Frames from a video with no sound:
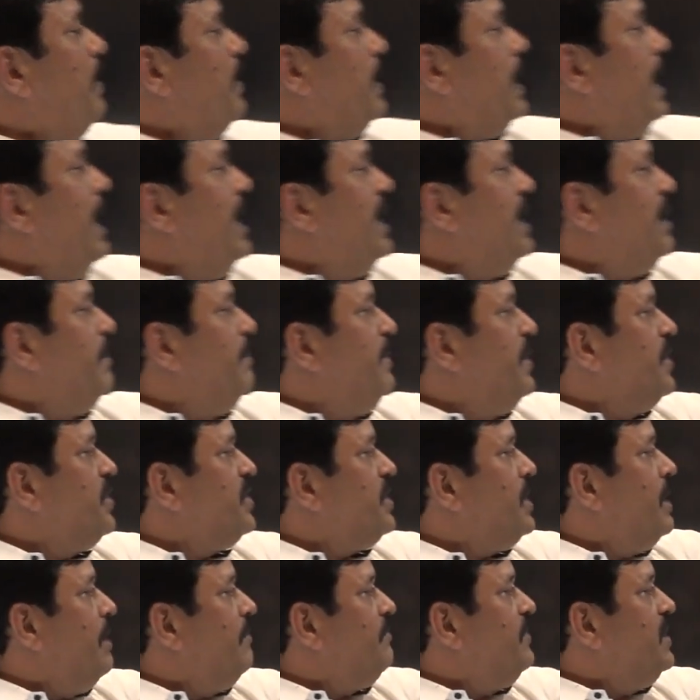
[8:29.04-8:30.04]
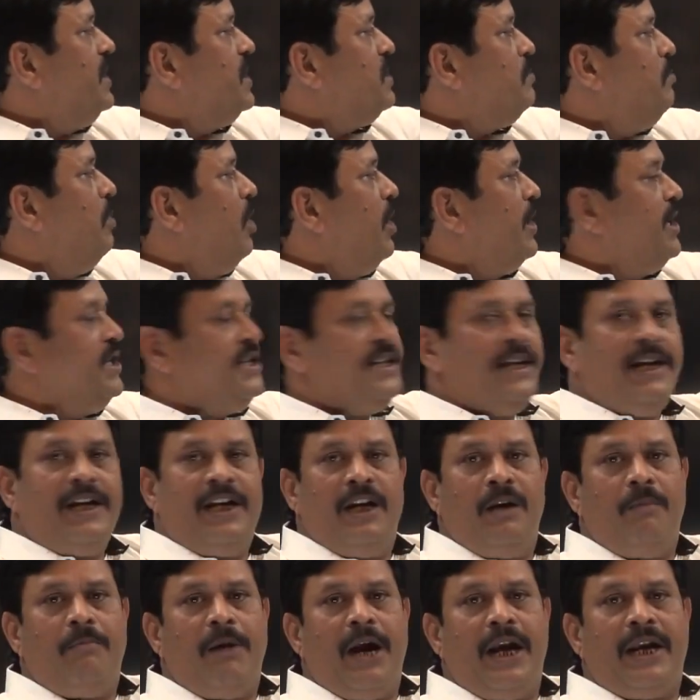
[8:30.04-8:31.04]
contribution of this body
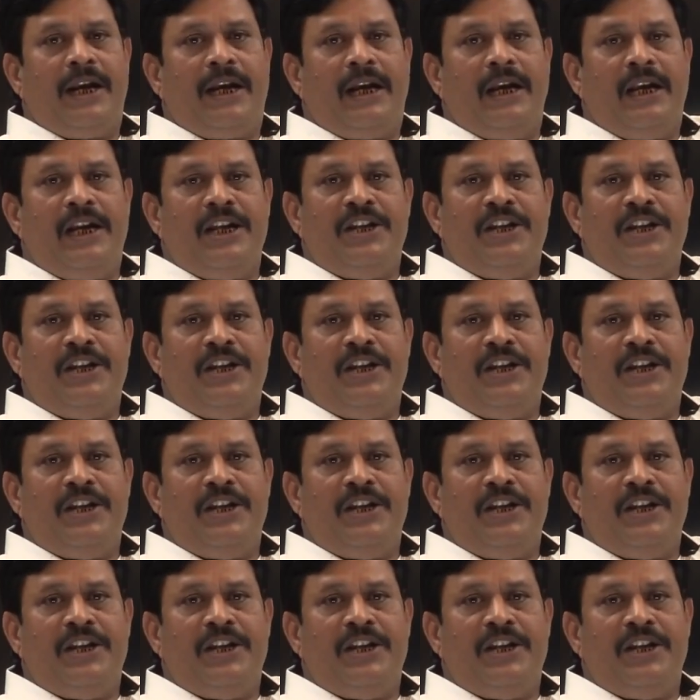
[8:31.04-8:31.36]
centered particle